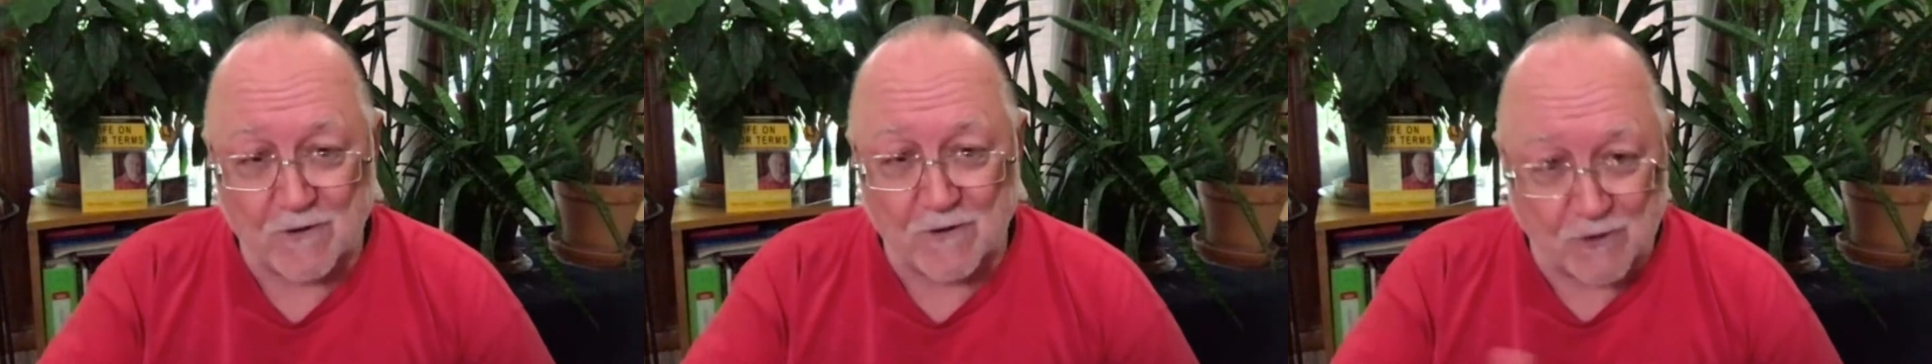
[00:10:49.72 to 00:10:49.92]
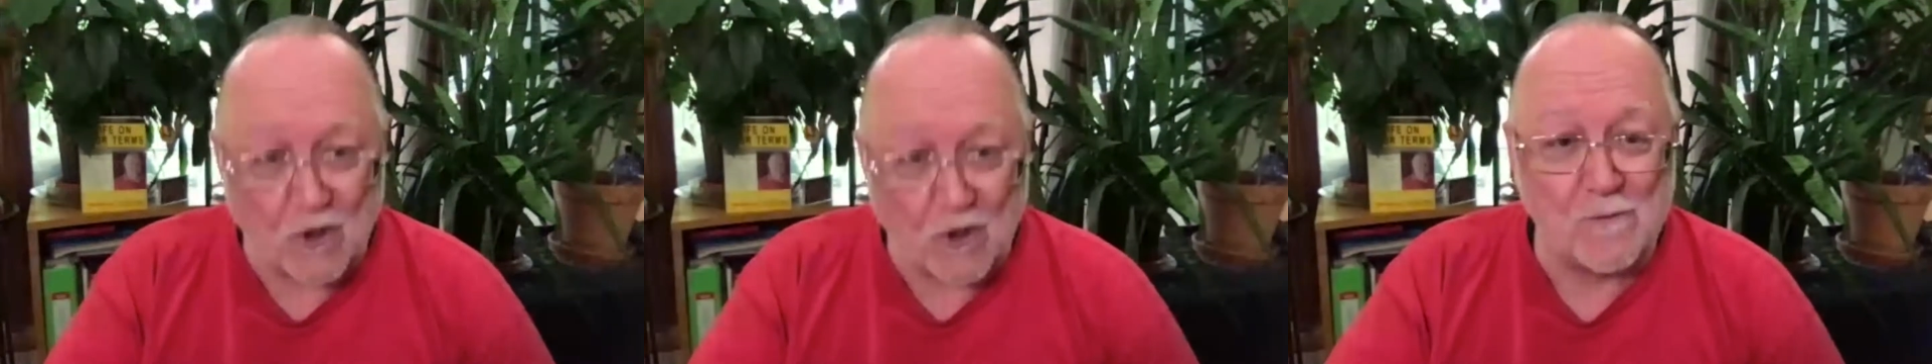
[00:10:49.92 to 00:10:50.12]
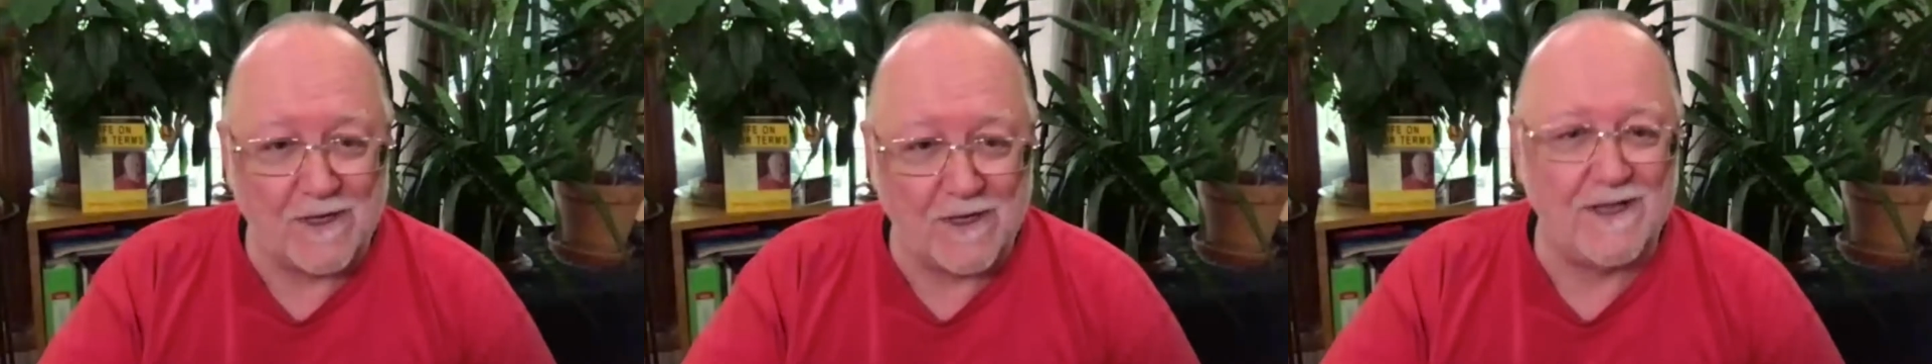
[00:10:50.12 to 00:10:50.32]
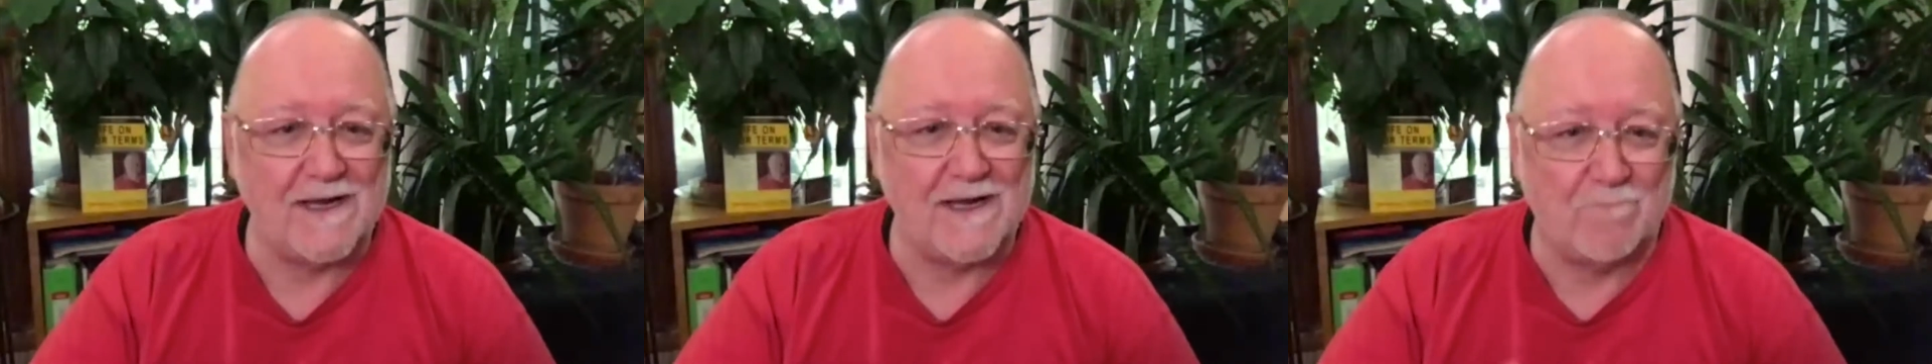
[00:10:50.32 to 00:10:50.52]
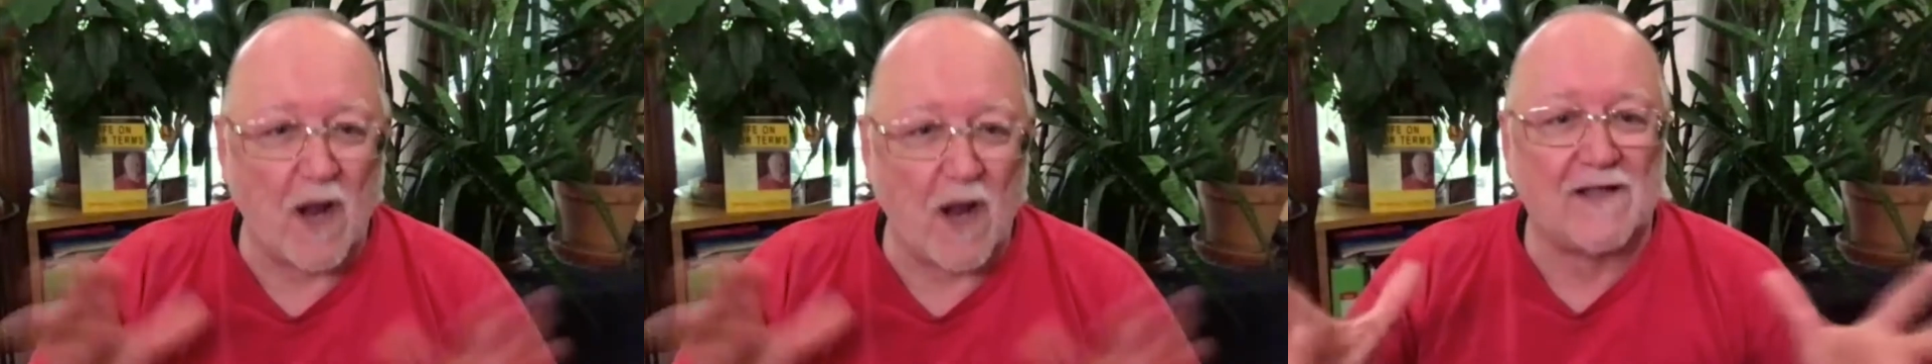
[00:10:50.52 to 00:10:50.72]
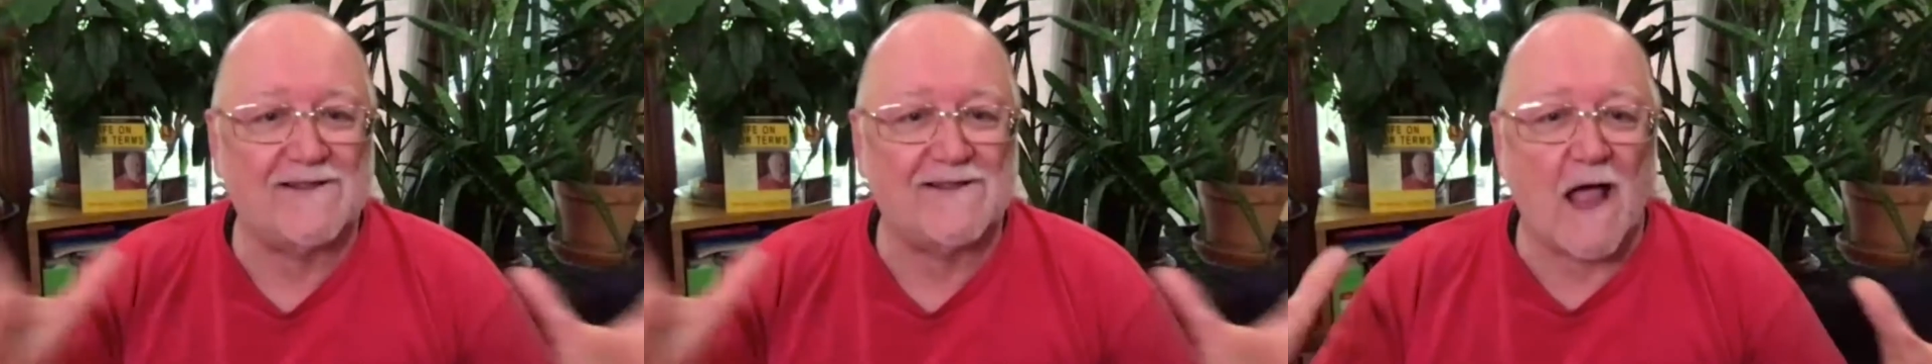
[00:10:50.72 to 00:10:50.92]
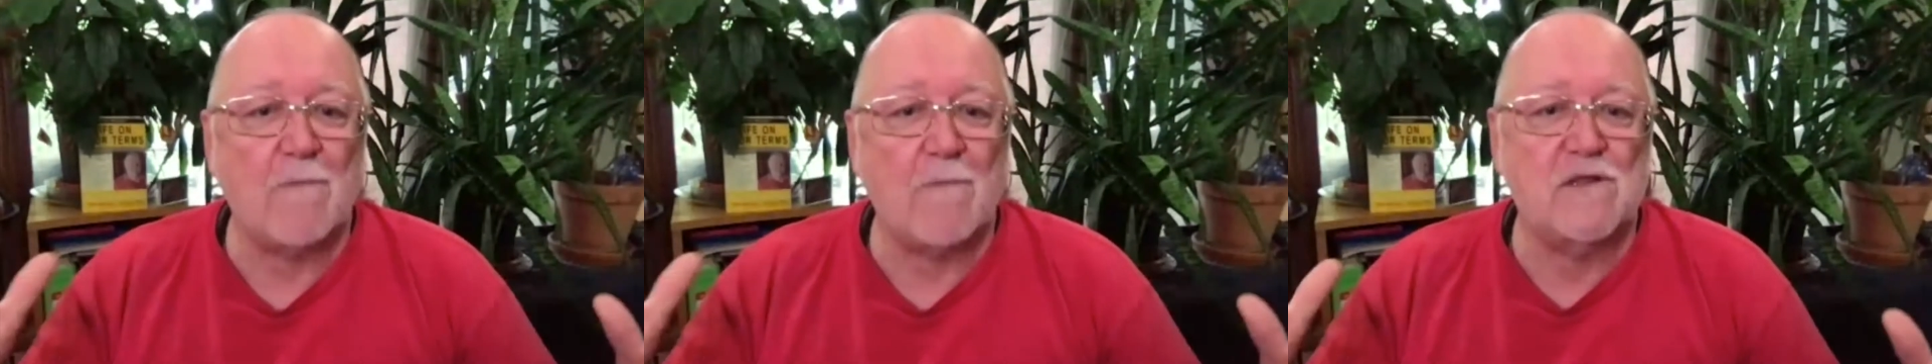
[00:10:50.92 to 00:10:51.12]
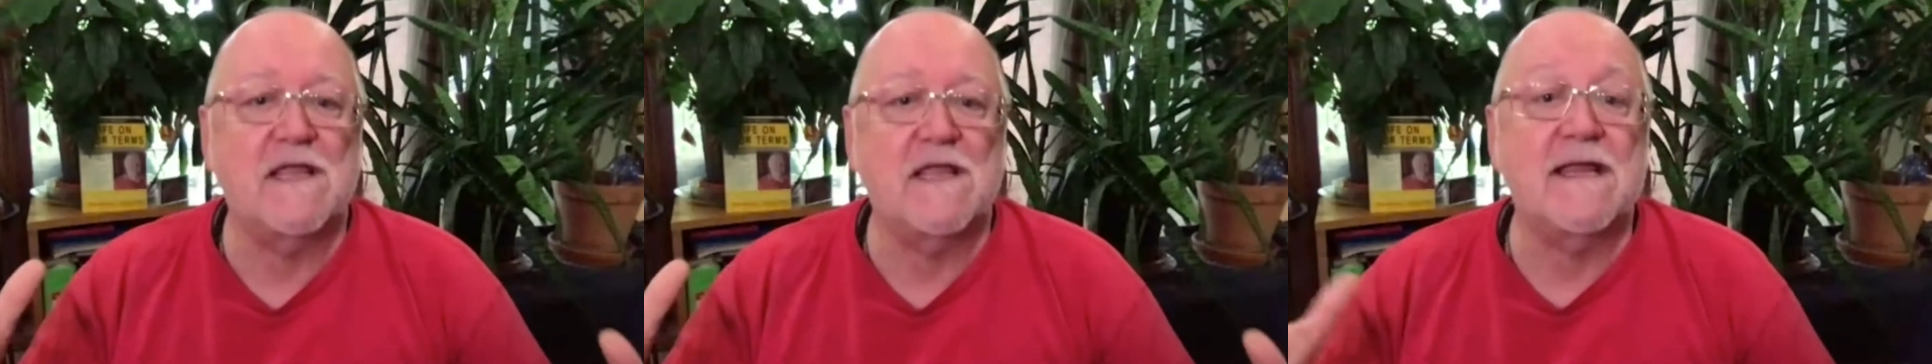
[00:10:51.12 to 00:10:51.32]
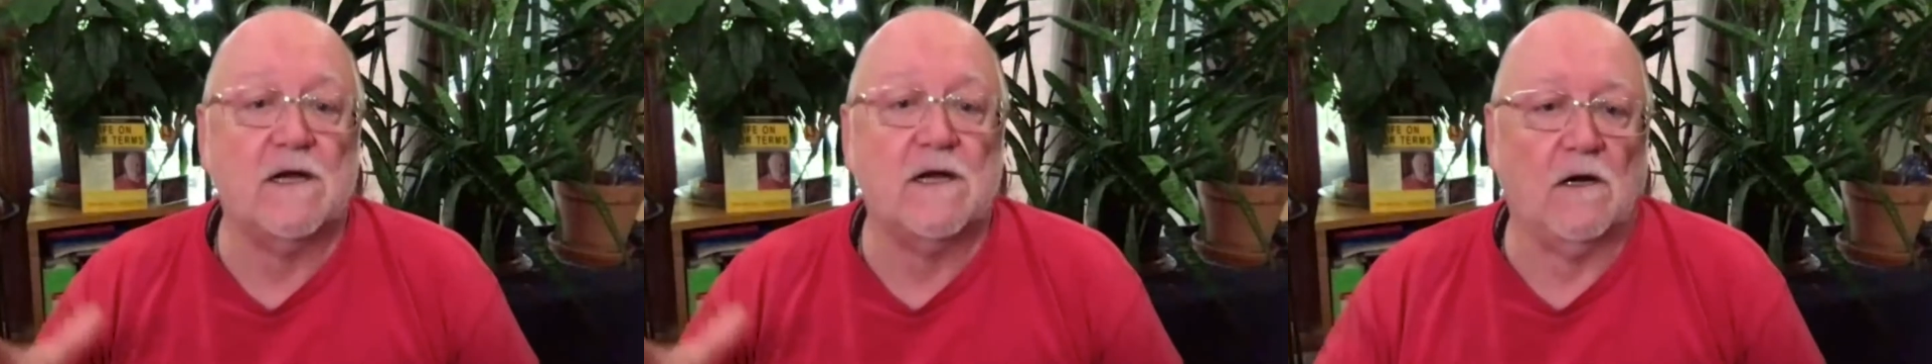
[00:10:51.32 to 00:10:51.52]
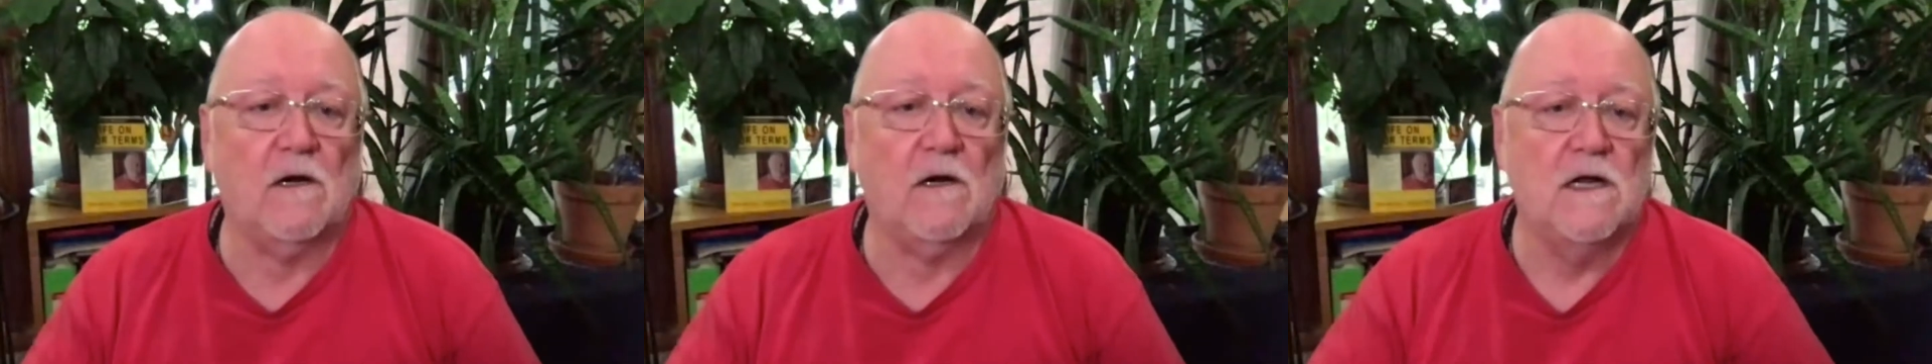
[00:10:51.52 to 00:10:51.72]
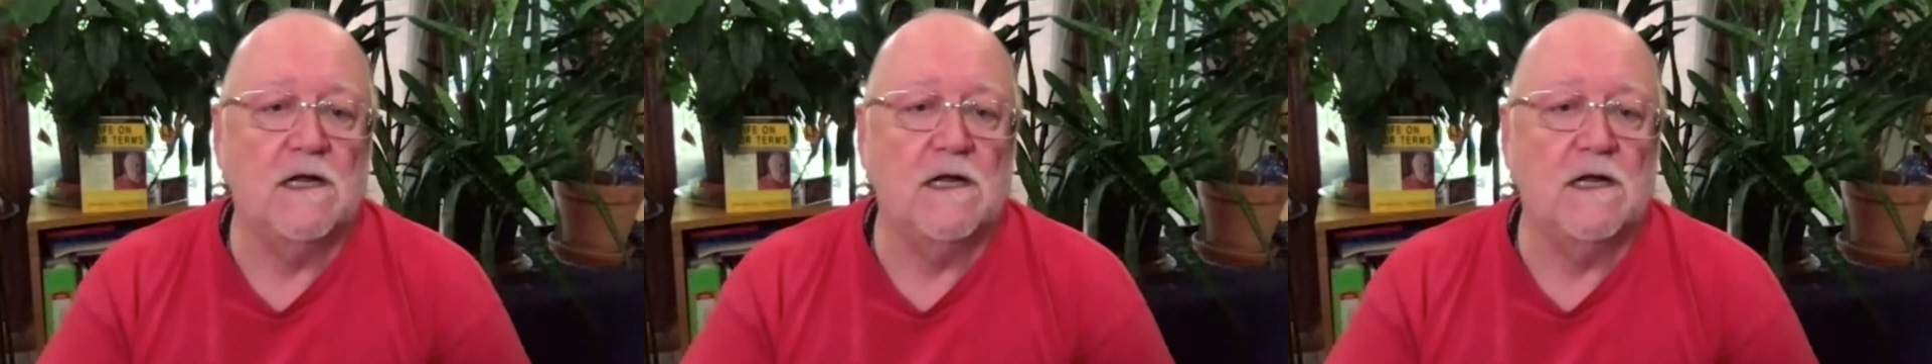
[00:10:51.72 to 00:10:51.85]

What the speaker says: Truman, the buck stops here